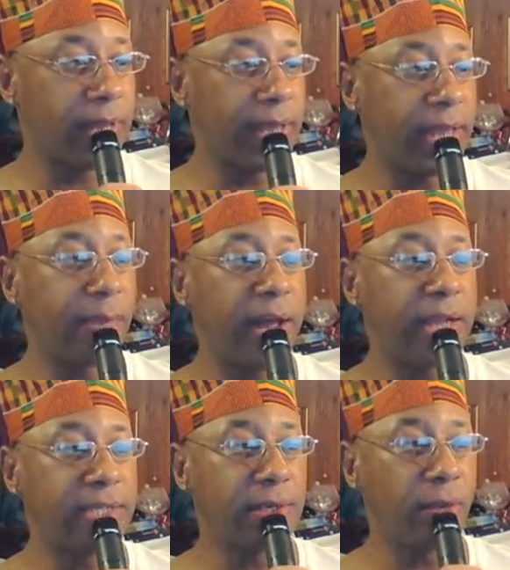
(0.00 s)
The
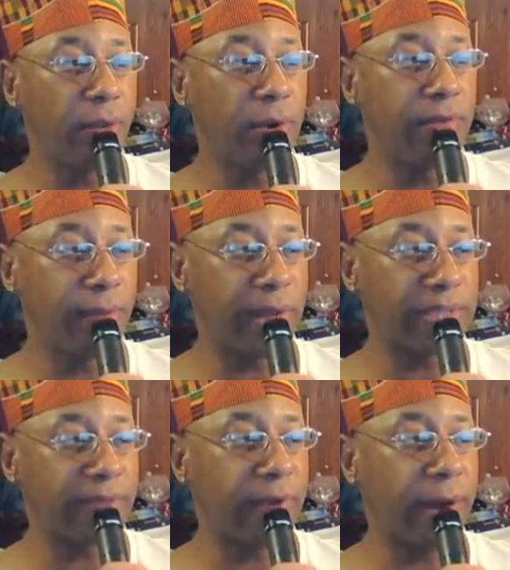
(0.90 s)
etymology of the word
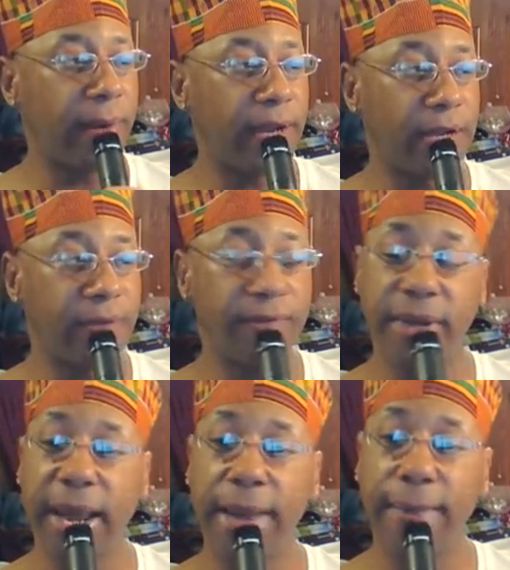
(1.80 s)
Rastafari comes
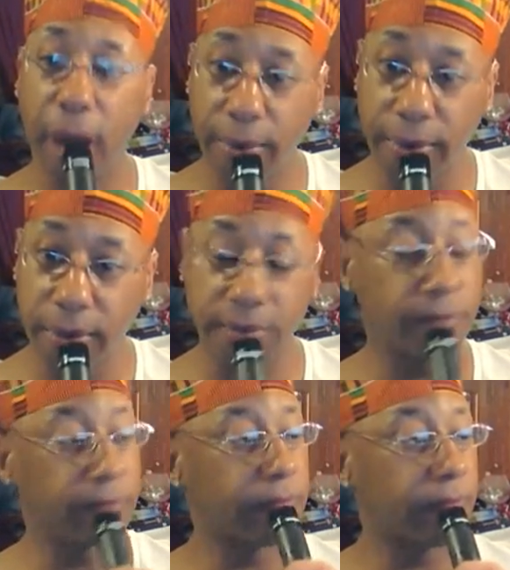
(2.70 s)
from the Amharic.
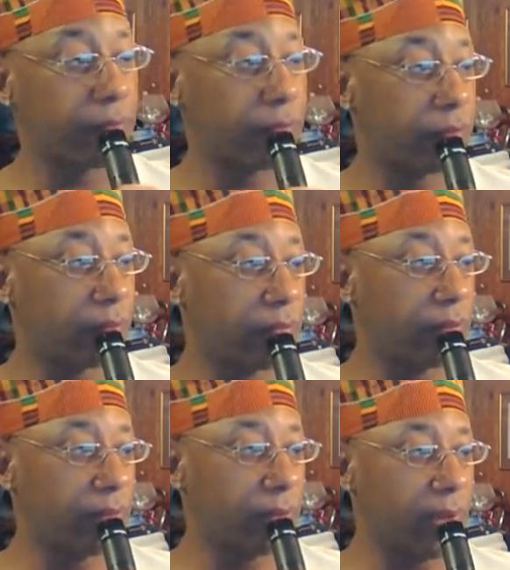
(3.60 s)

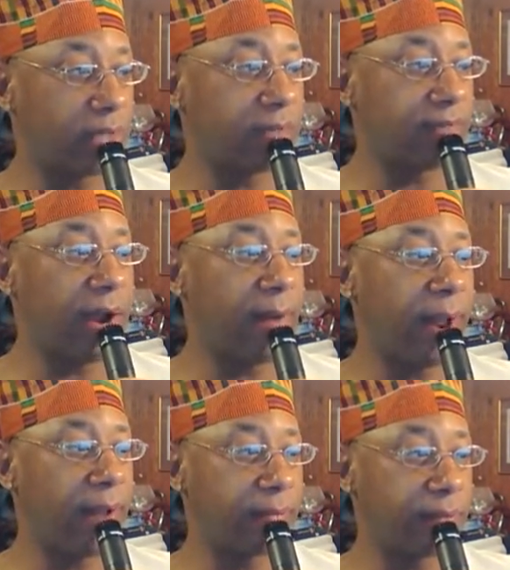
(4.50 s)

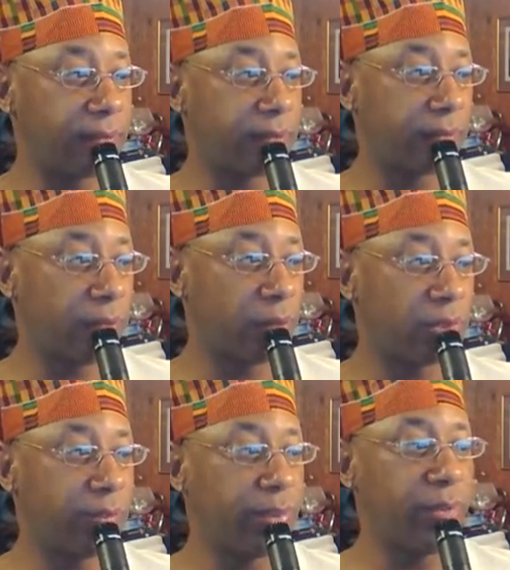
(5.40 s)
Rastafari
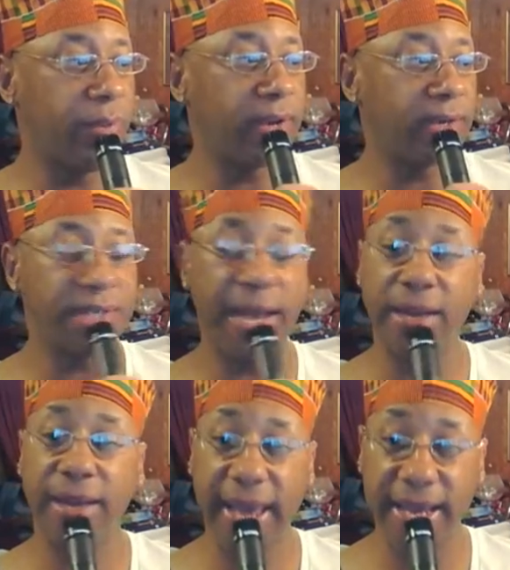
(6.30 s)
was the pre-regular
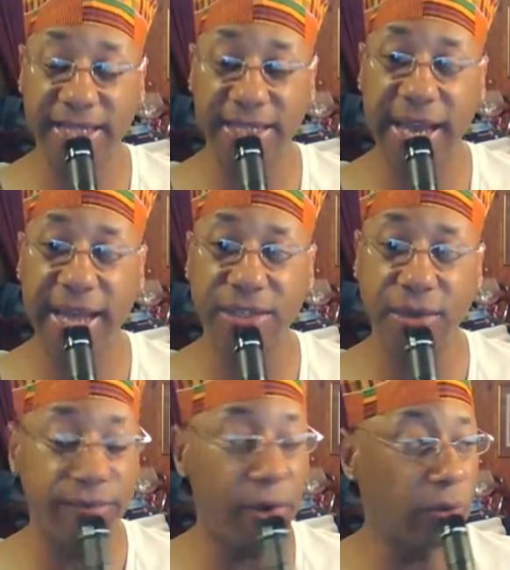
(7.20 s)
title of Haile
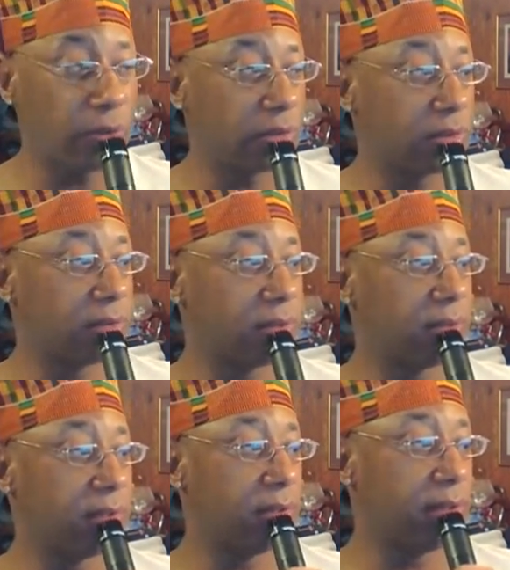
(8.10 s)
Selassie I,
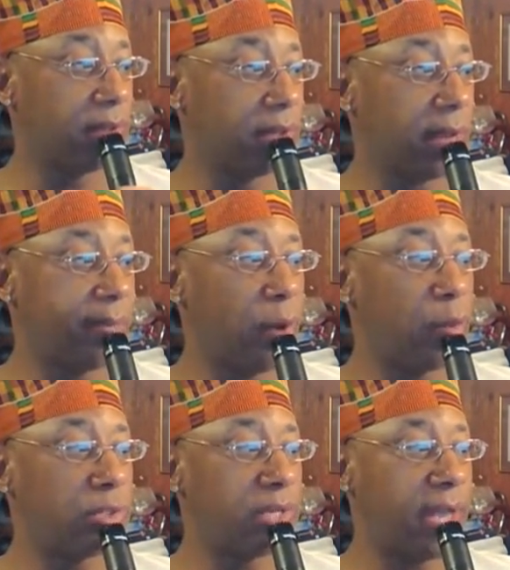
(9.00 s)

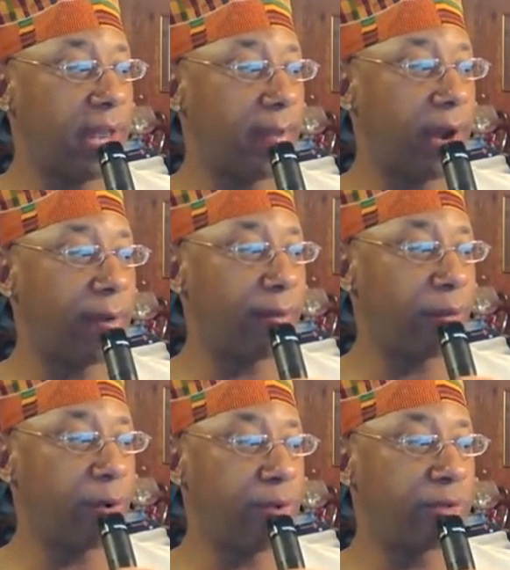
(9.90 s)
composed of the
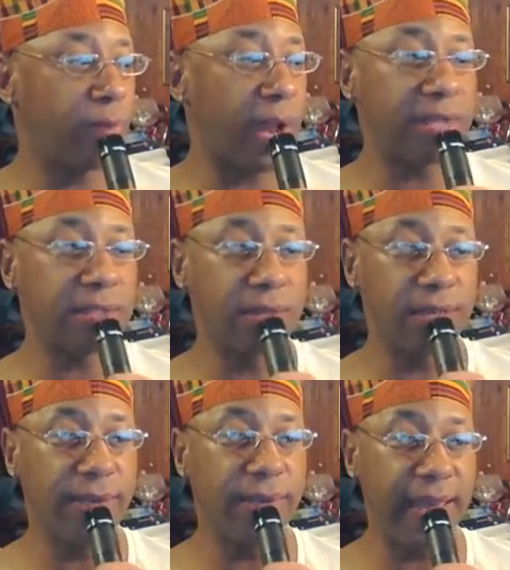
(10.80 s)
Amharic word Ras,
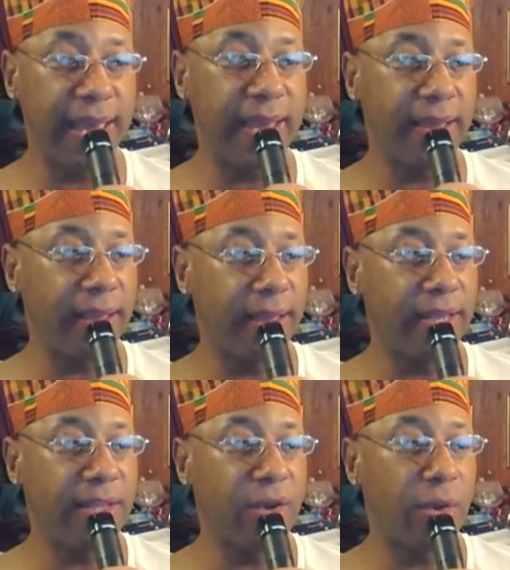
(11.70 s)
literal head, and
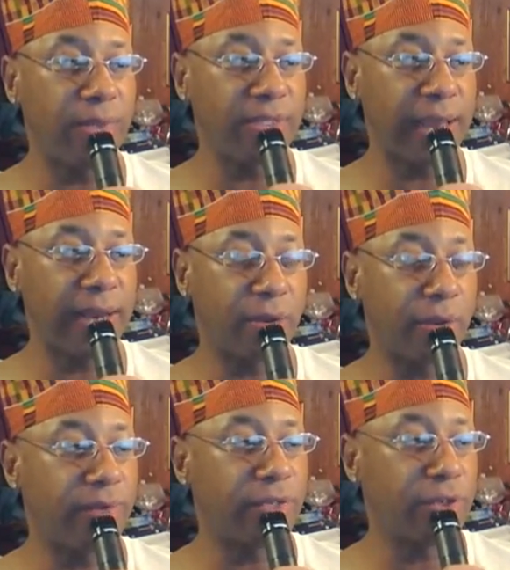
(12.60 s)
Ethiopian title
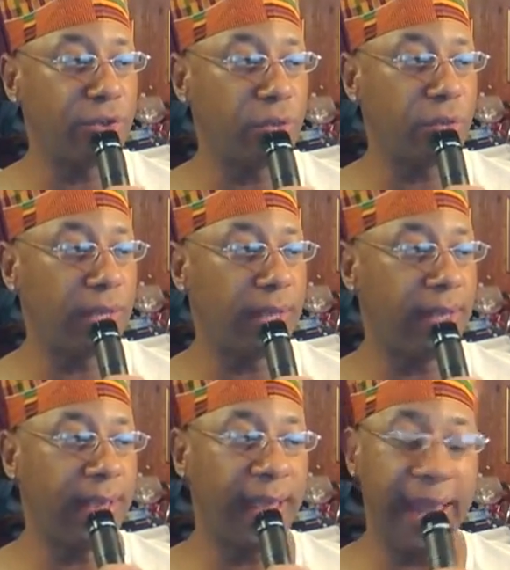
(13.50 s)
equivalent to Duke,
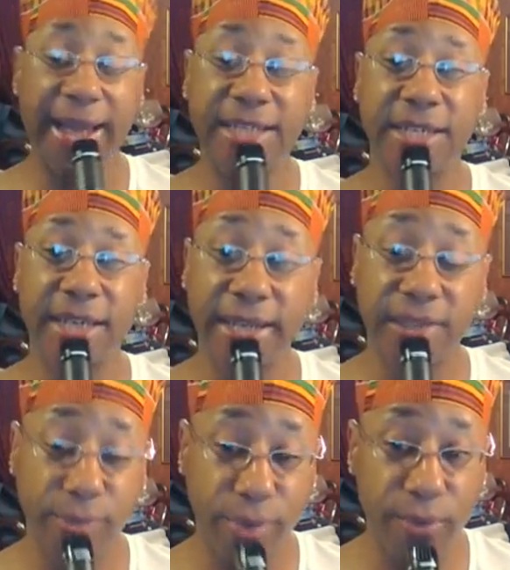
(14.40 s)
and Haile
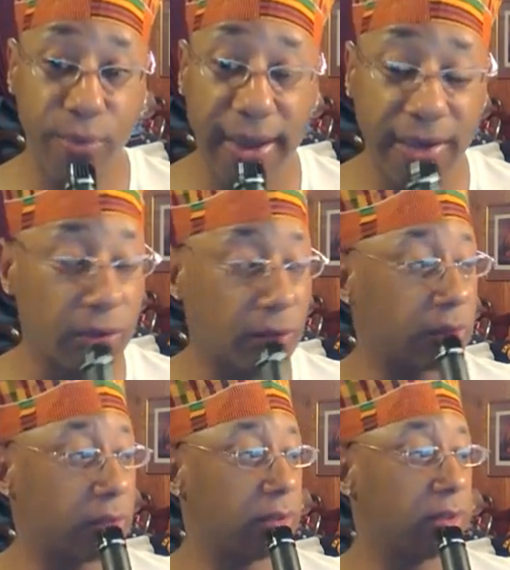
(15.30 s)
Selassie pre-regular
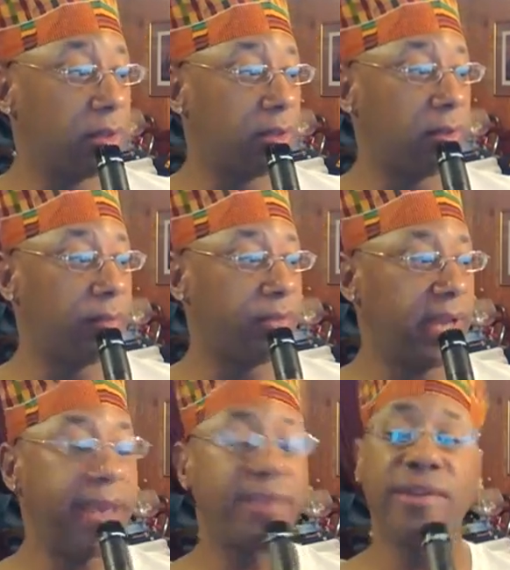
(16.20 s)

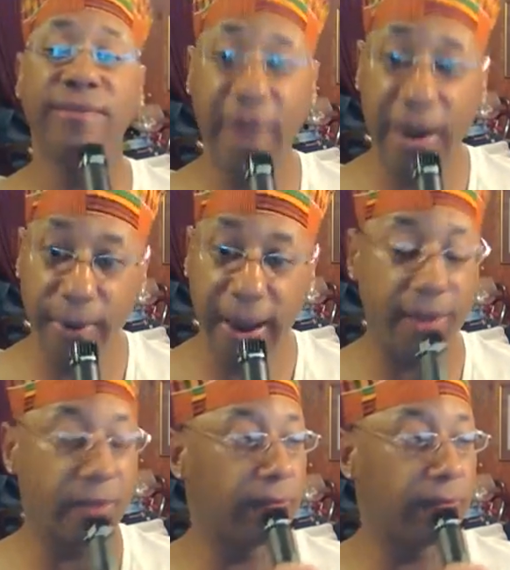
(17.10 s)
name Tafari.